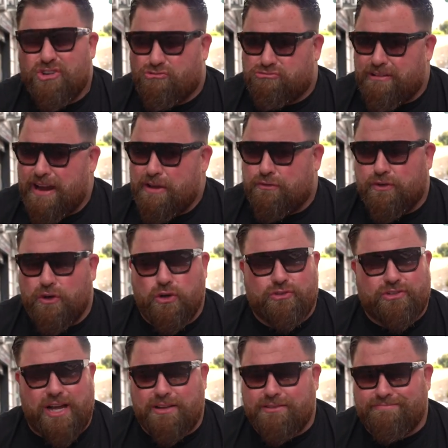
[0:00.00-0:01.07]
Great
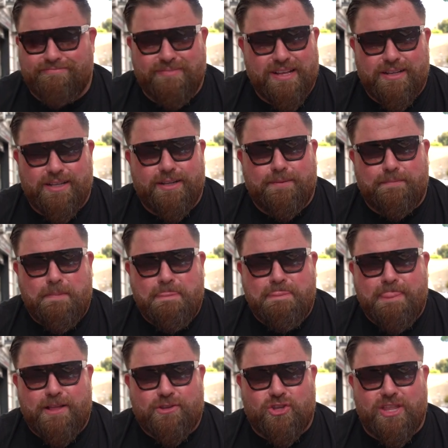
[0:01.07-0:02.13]
food done
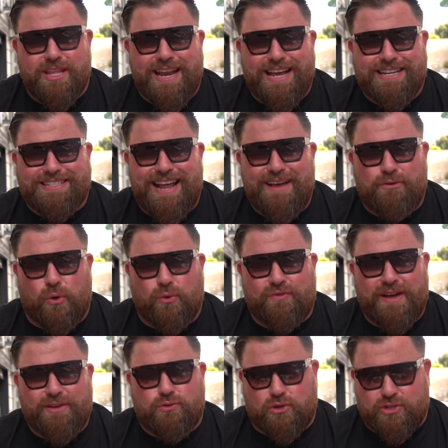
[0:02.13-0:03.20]
to the next level.
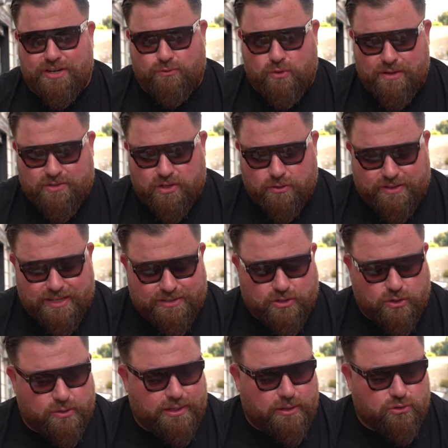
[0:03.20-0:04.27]
Thanks for watching, everyone. So let's
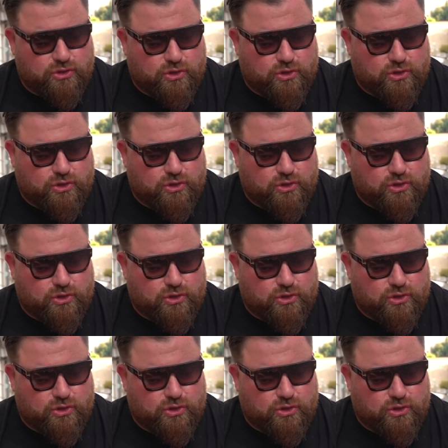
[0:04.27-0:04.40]
do a little